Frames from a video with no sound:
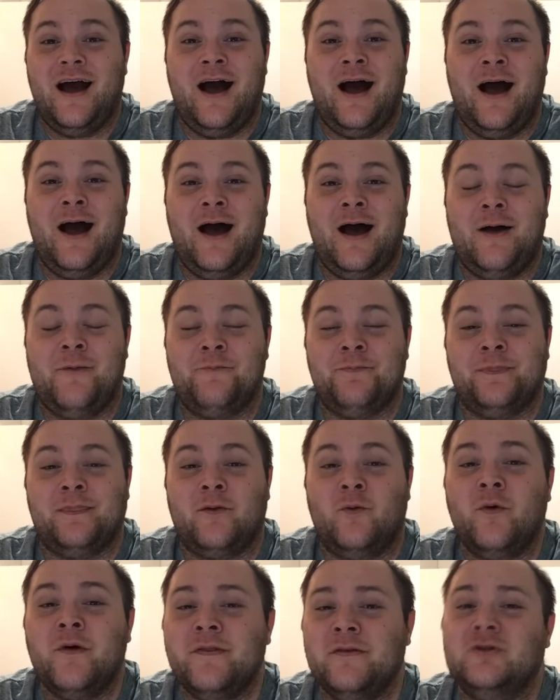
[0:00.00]

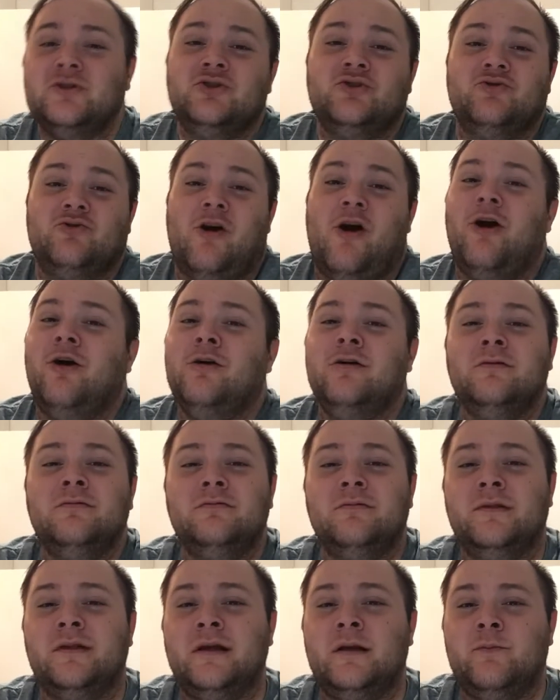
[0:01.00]
with
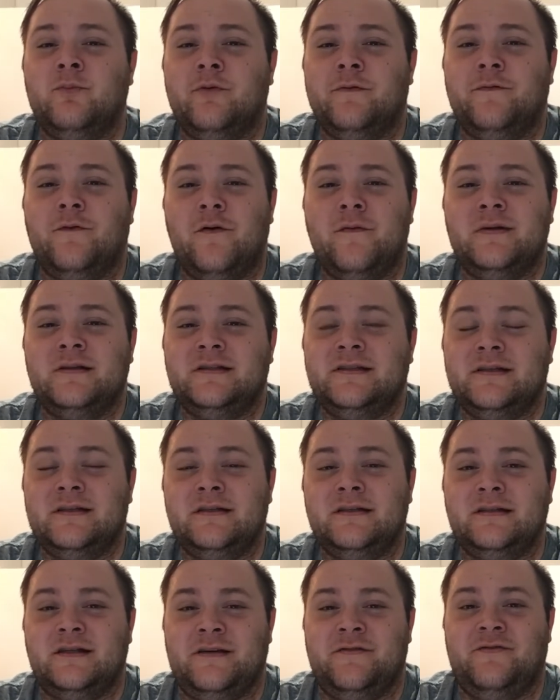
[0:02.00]
strong lead
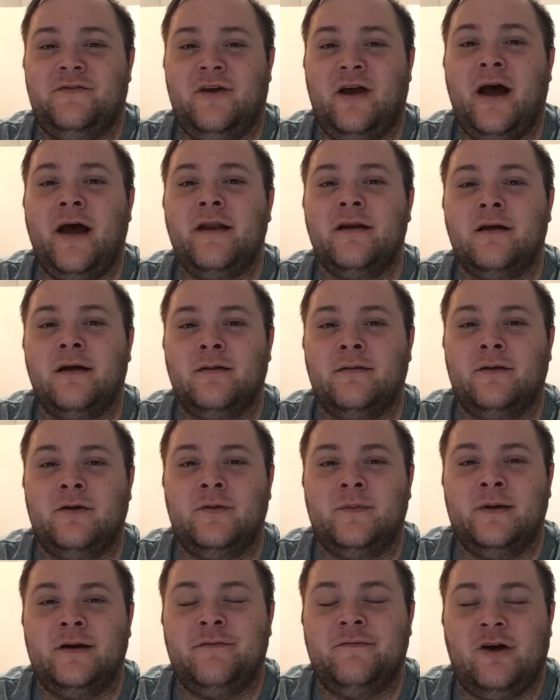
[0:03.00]
performances, if not a little
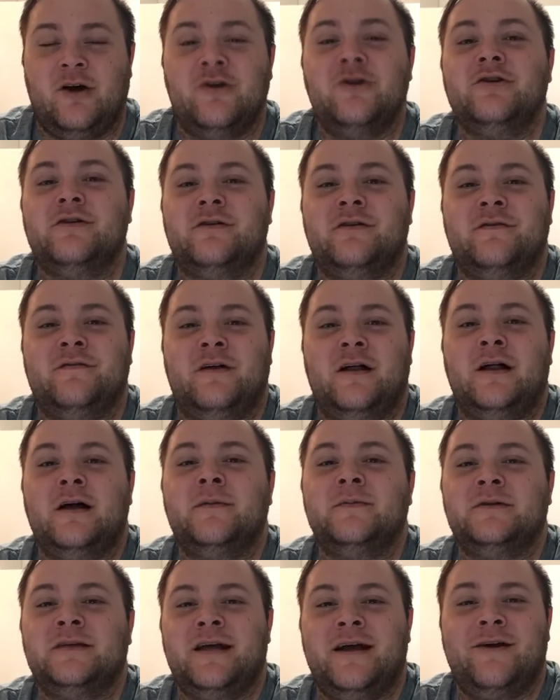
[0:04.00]
bit of
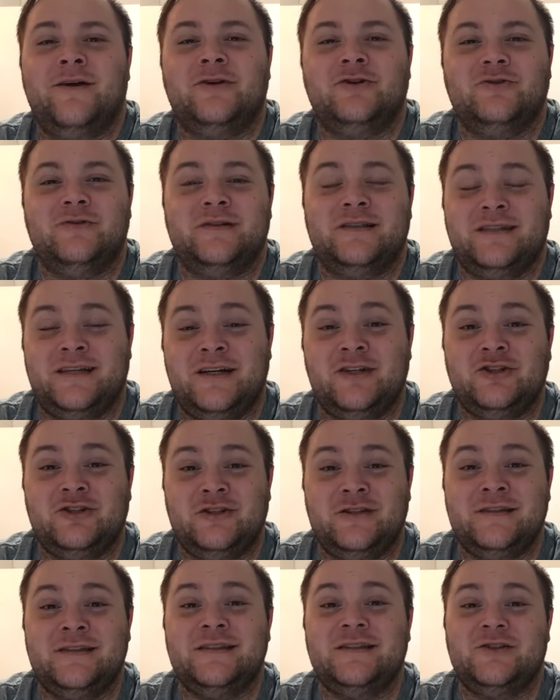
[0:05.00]
underdeveloped
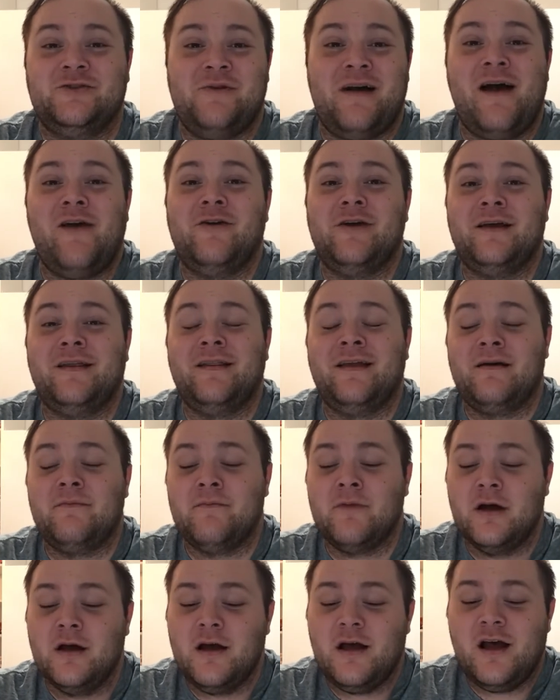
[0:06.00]
characterization surrounding
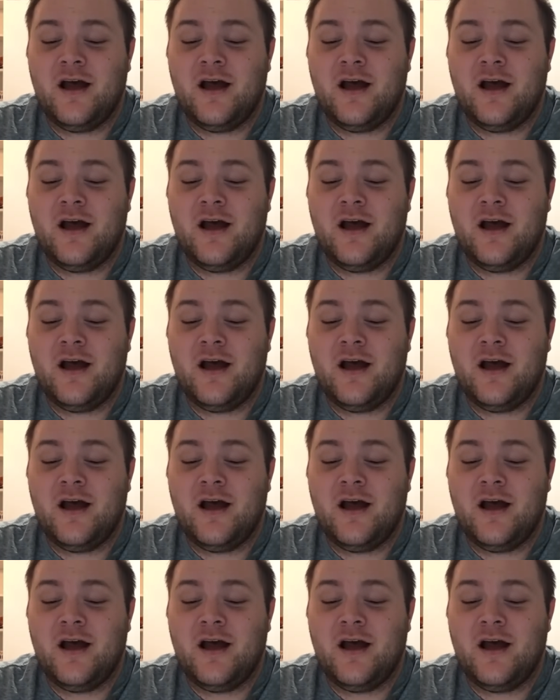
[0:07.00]
them,